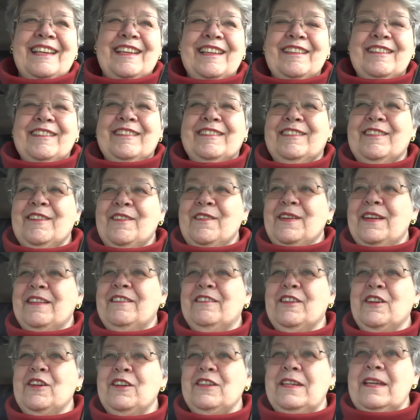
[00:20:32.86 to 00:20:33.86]
So it's a
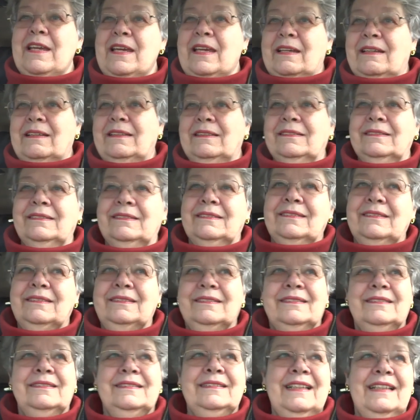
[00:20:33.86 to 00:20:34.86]
good day.
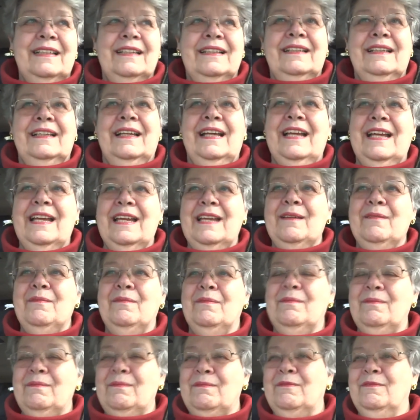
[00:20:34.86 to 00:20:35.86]

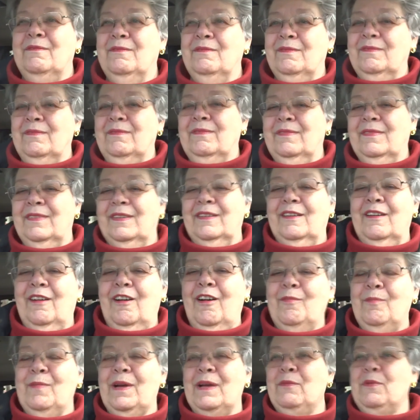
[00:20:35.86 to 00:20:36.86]
I'm on
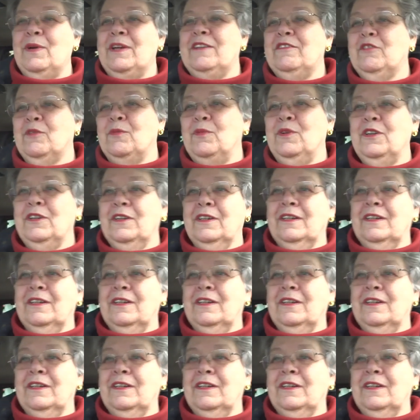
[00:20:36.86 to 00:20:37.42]
my way to work.